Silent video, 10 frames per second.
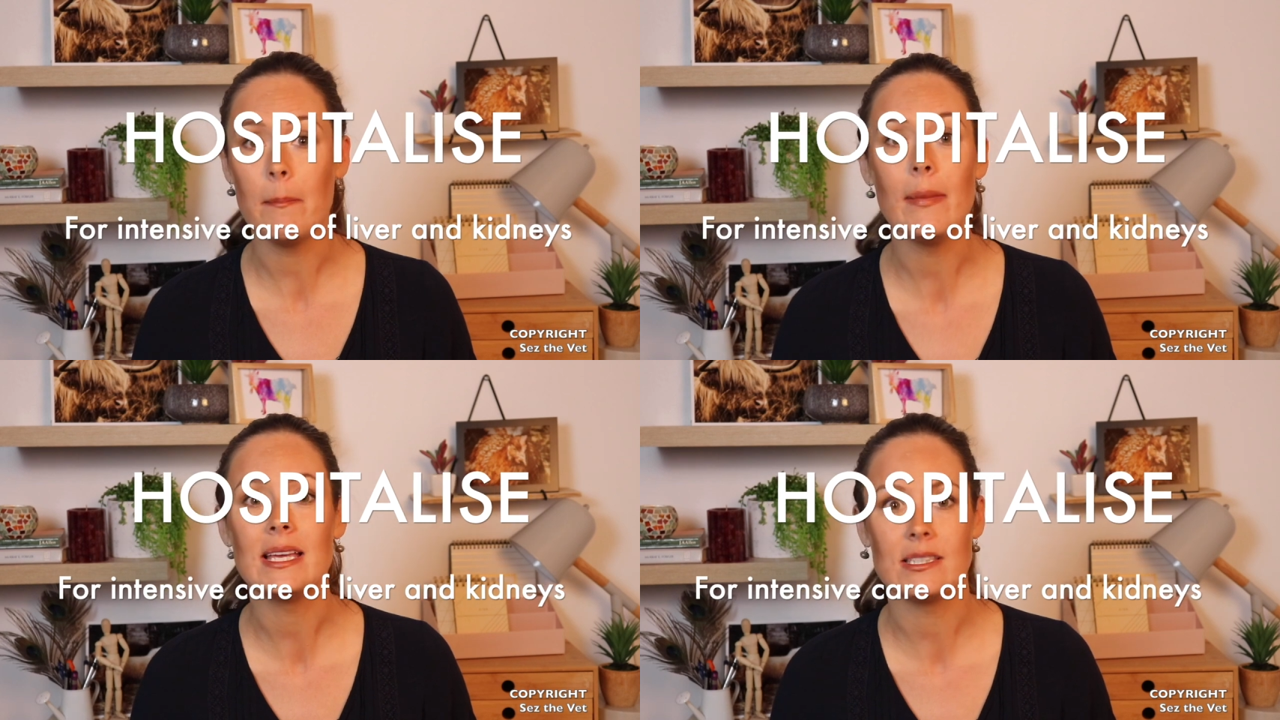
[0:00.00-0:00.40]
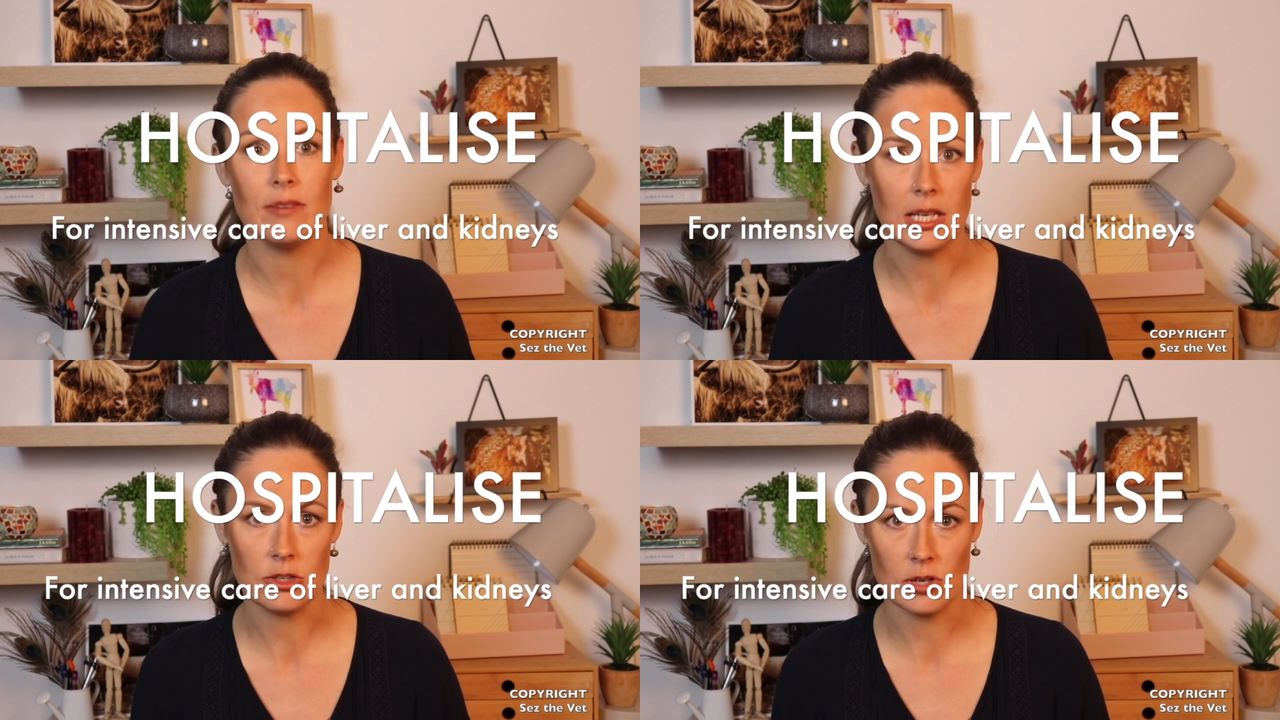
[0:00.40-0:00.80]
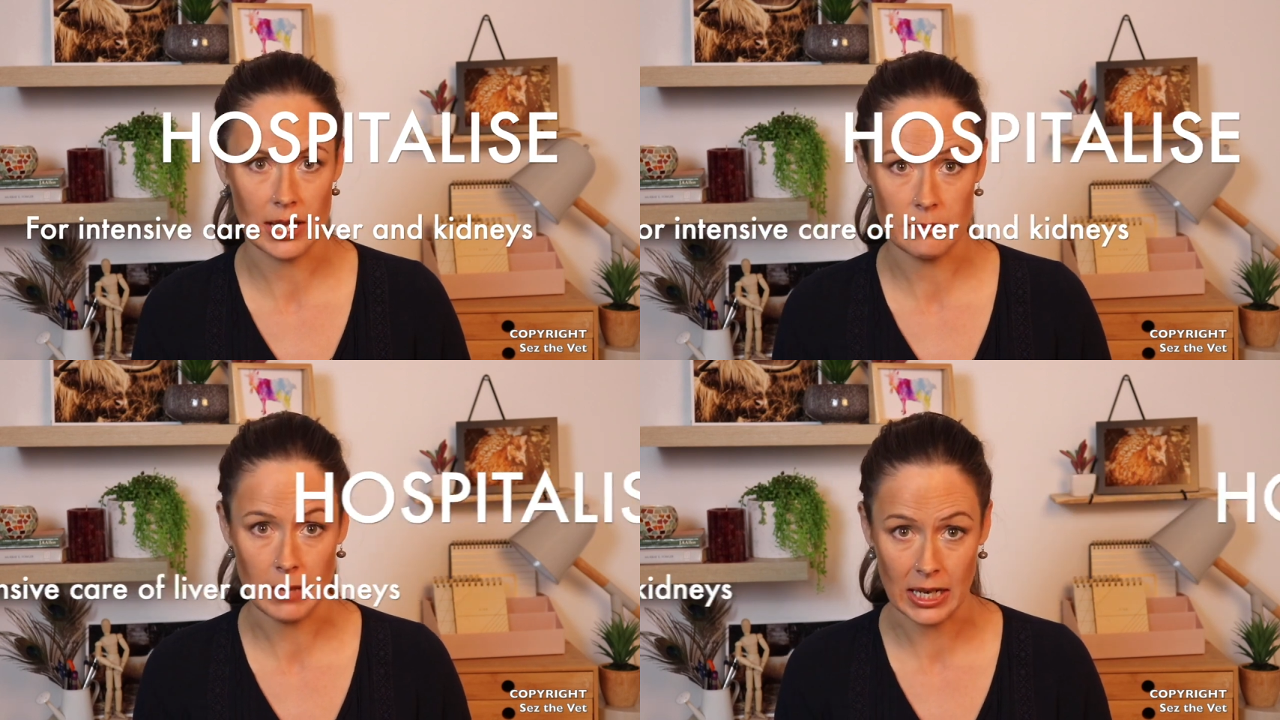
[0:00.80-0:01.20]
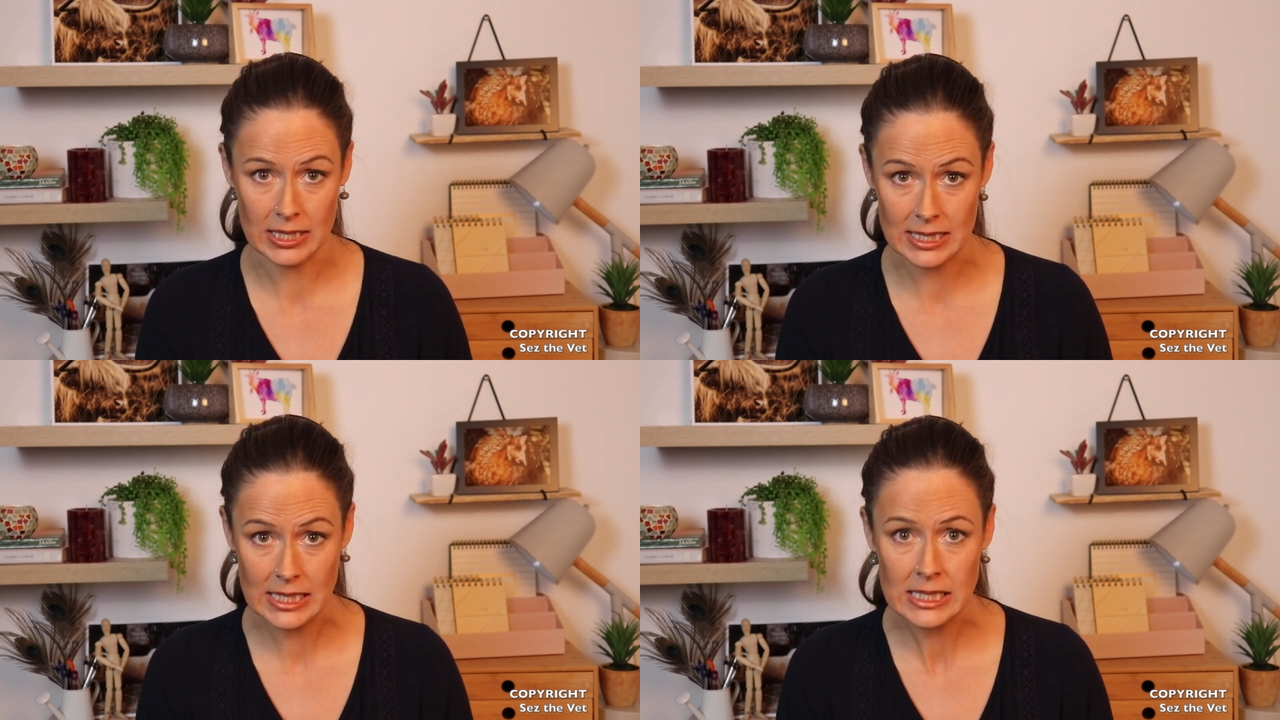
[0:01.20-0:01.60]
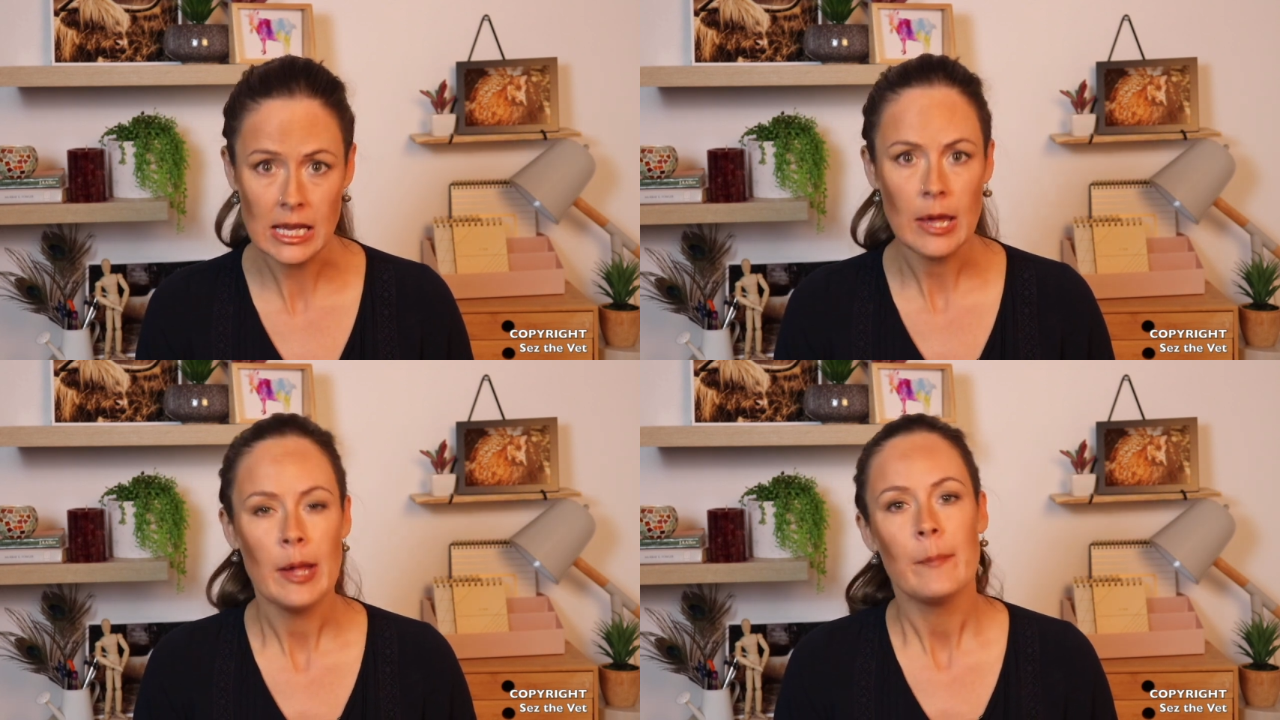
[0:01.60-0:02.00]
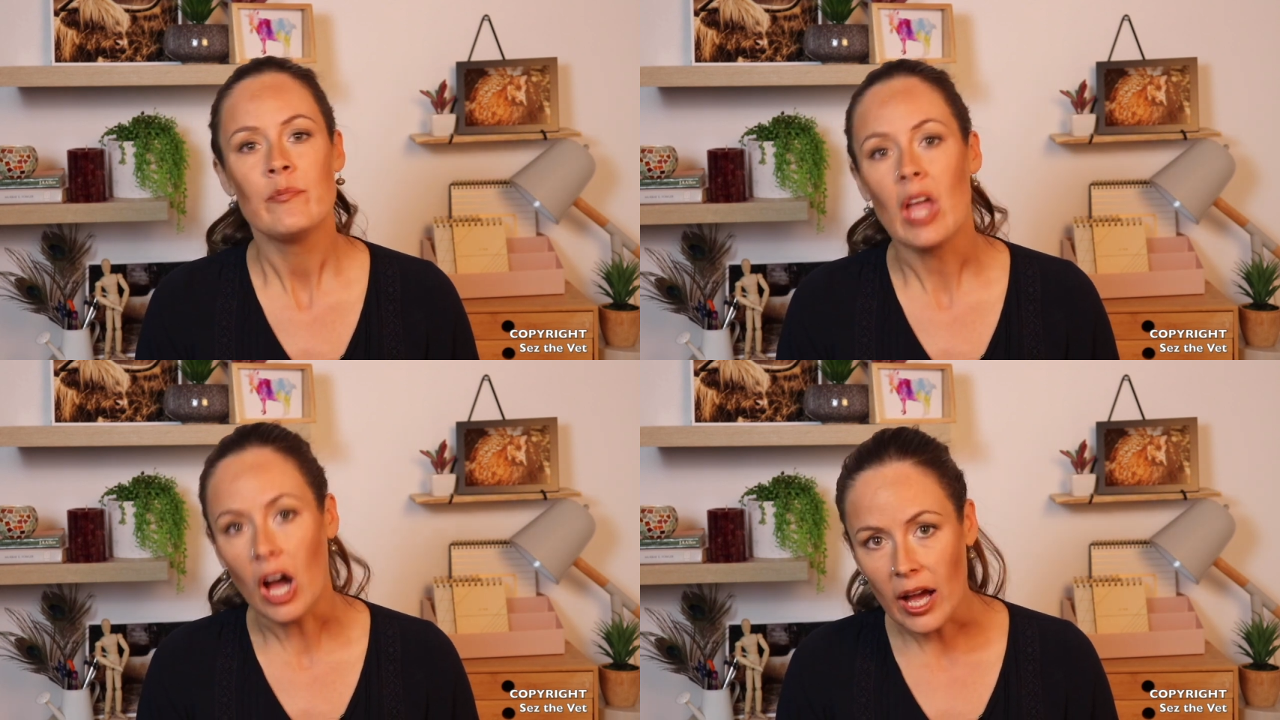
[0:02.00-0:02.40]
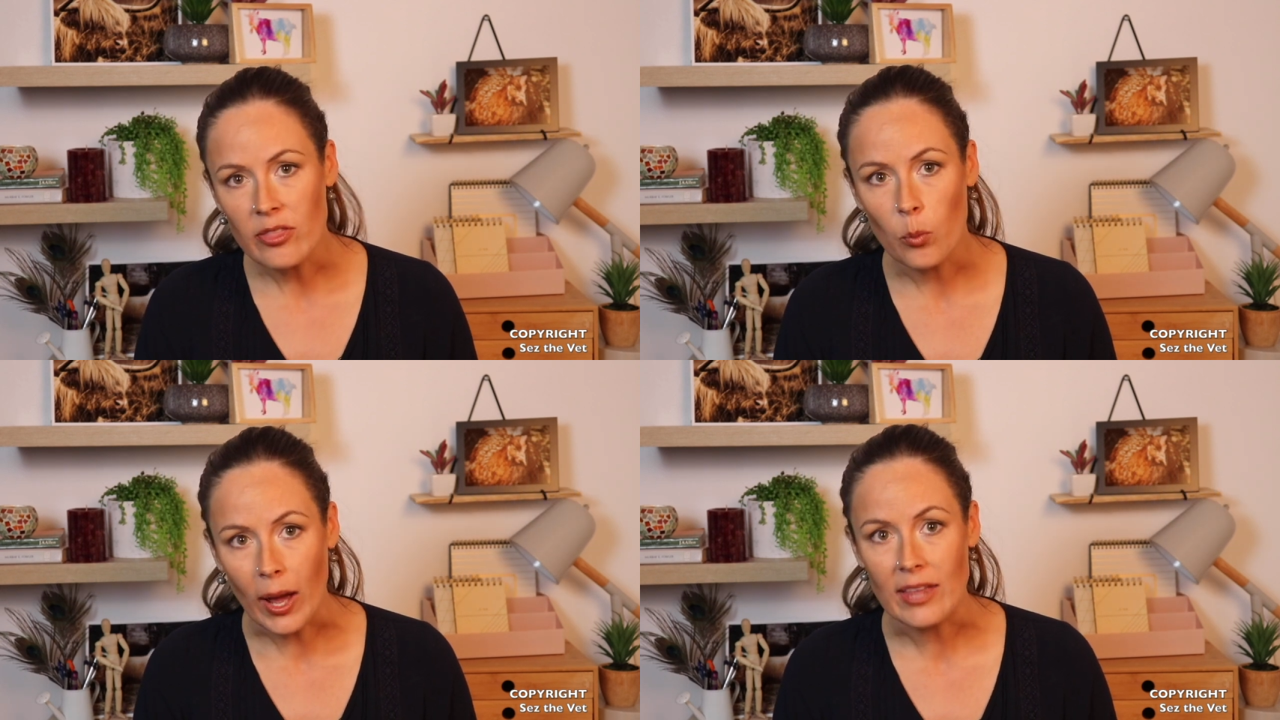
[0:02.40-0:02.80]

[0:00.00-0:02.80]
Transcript: massive electrolyte imbalances. Either way,